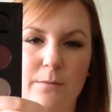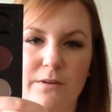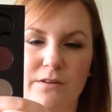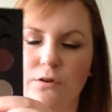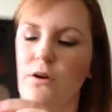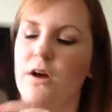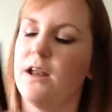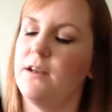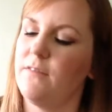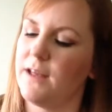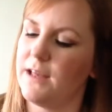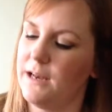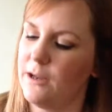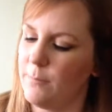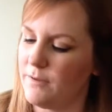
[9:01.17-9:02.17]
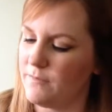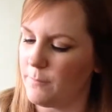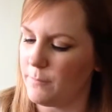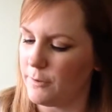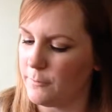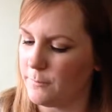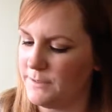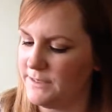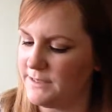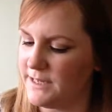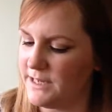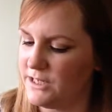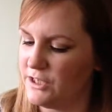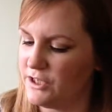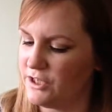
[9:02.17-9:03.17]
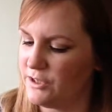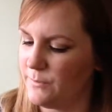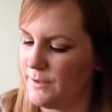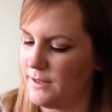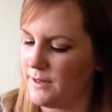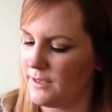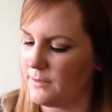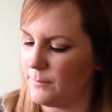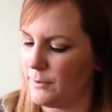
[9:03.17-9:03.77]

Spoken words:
but it's got kind of like a little bit of a purpley tinge to it, like a